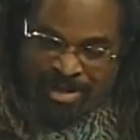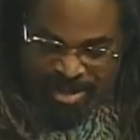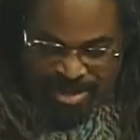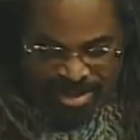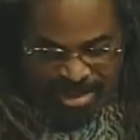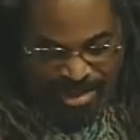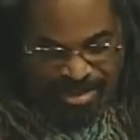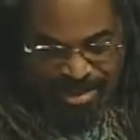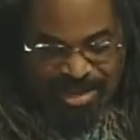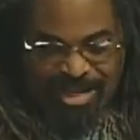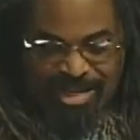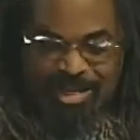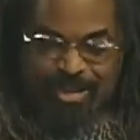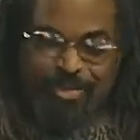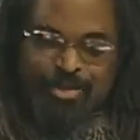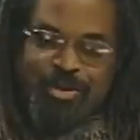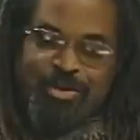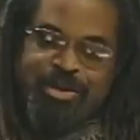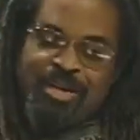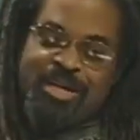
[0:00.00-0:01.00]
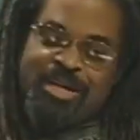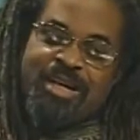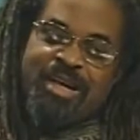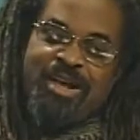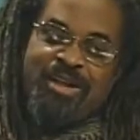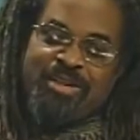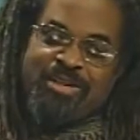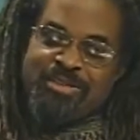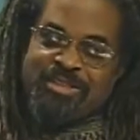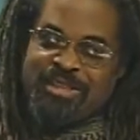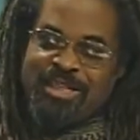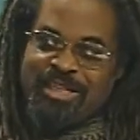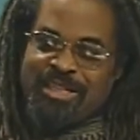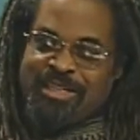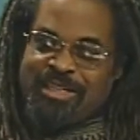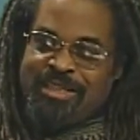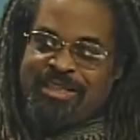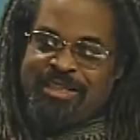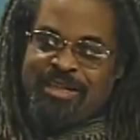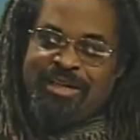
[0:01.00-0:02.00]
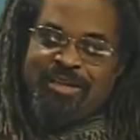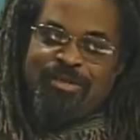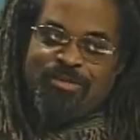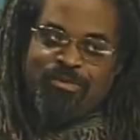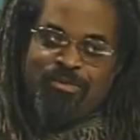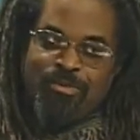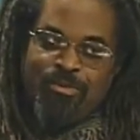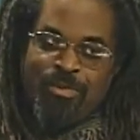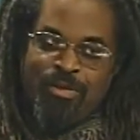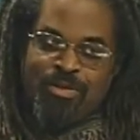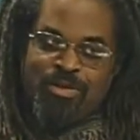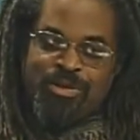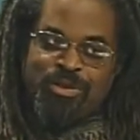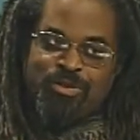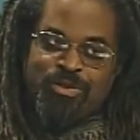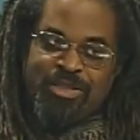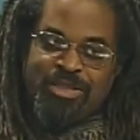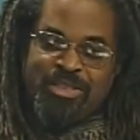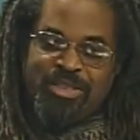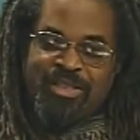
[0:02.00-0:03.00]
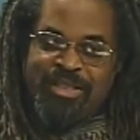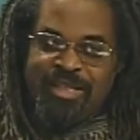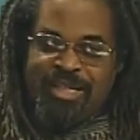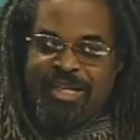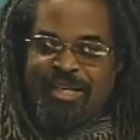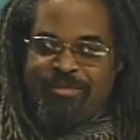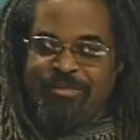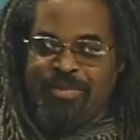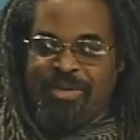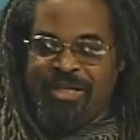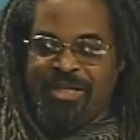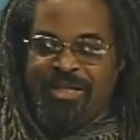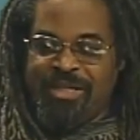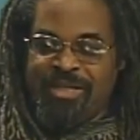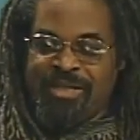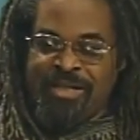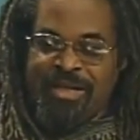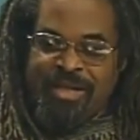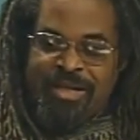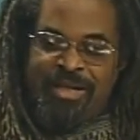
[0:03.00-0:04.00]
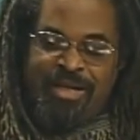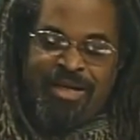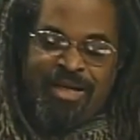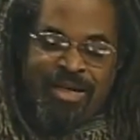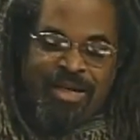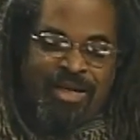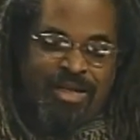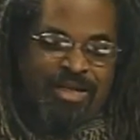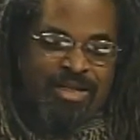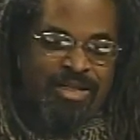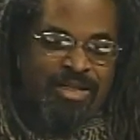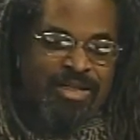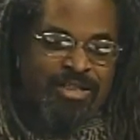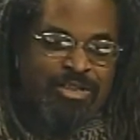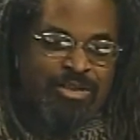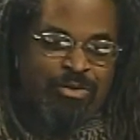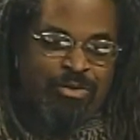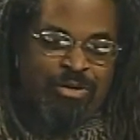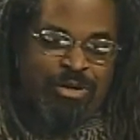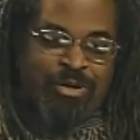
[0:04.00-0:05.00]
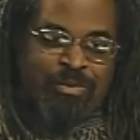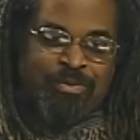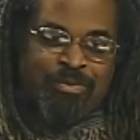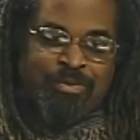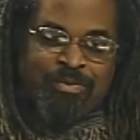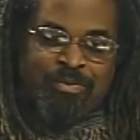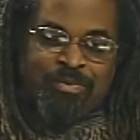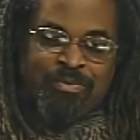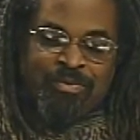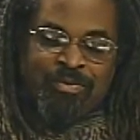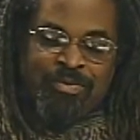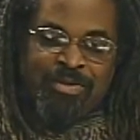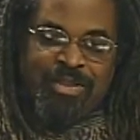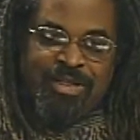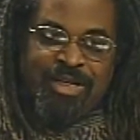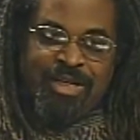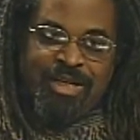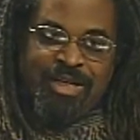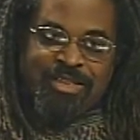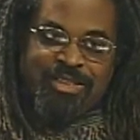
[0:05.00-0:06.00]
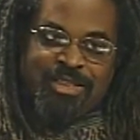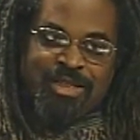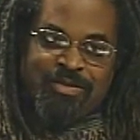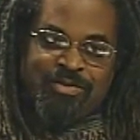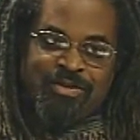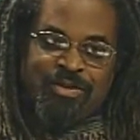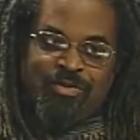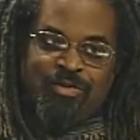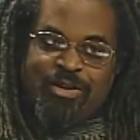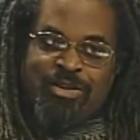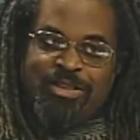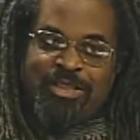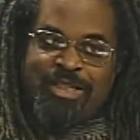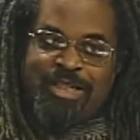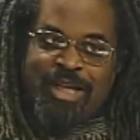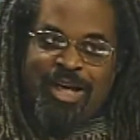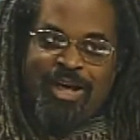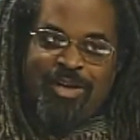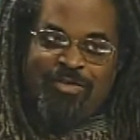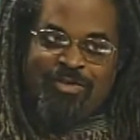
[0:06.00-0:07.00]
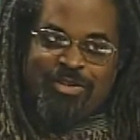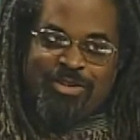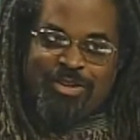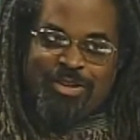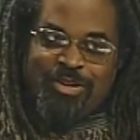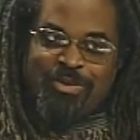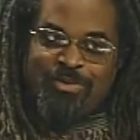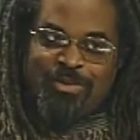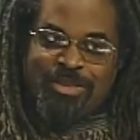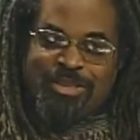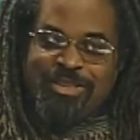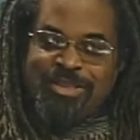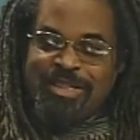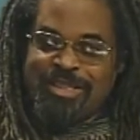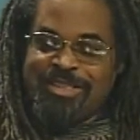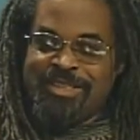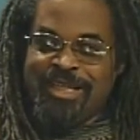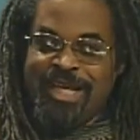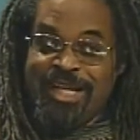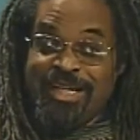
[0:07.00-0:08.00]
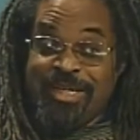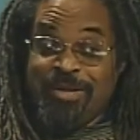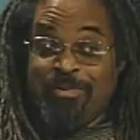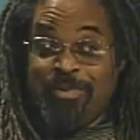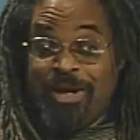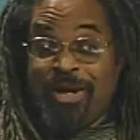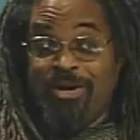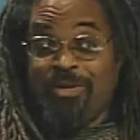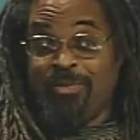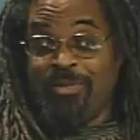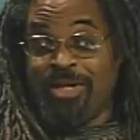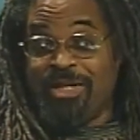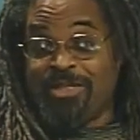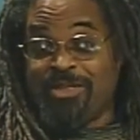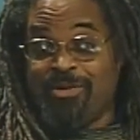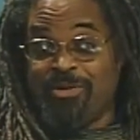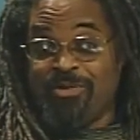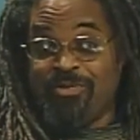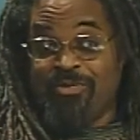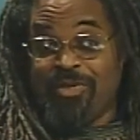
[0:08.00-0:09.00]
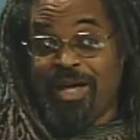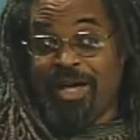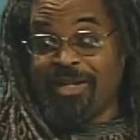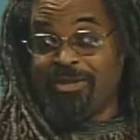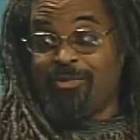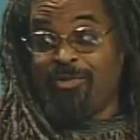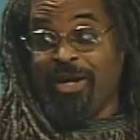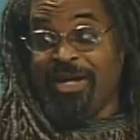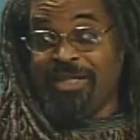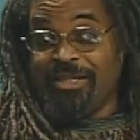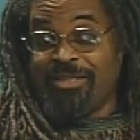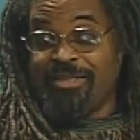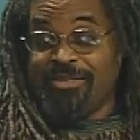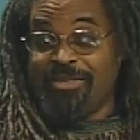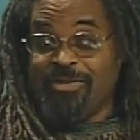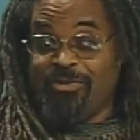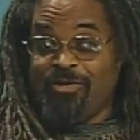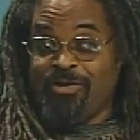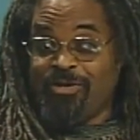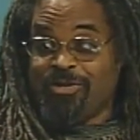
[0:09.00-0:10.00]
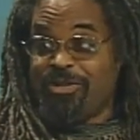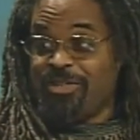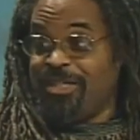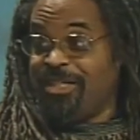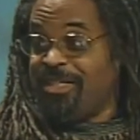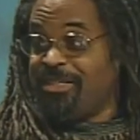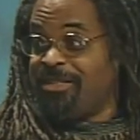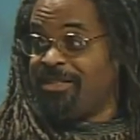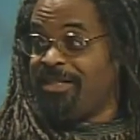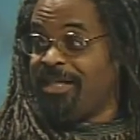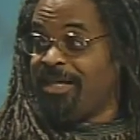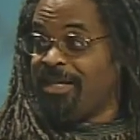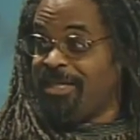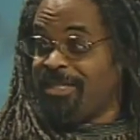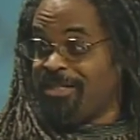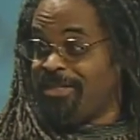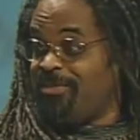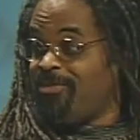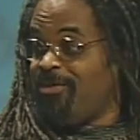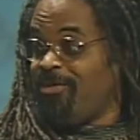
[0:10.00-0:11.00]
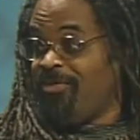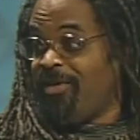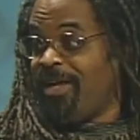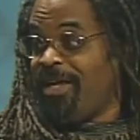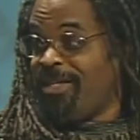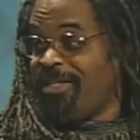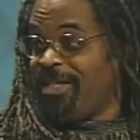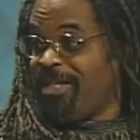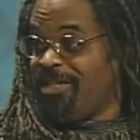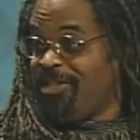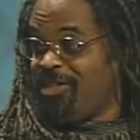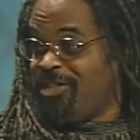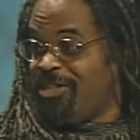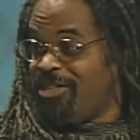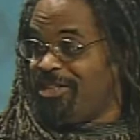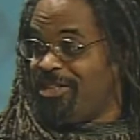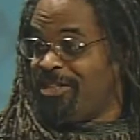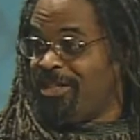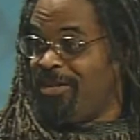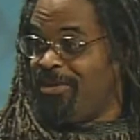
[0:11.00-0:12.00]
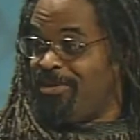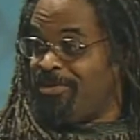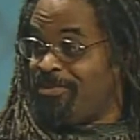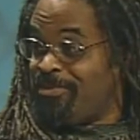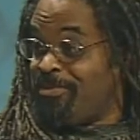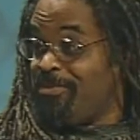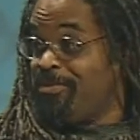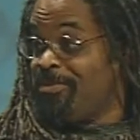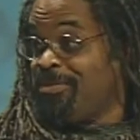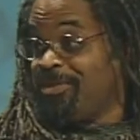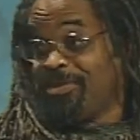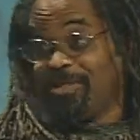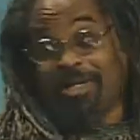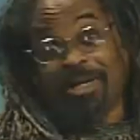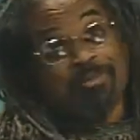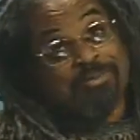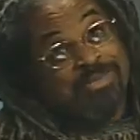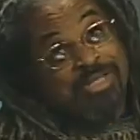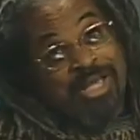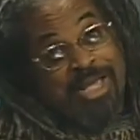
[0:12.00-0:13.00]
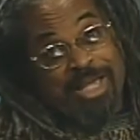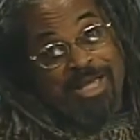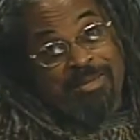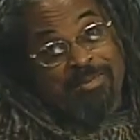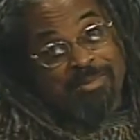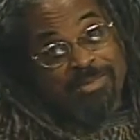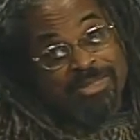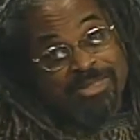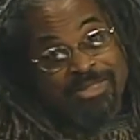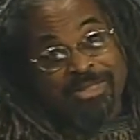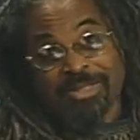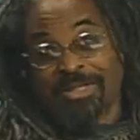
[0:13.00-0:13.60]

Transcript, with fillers: at Lane Community College, and uh, most recently I've been uh, interim uh, chief diversity officer, which does not empower me to, in fact, write diversity tickets for violations, though sometimes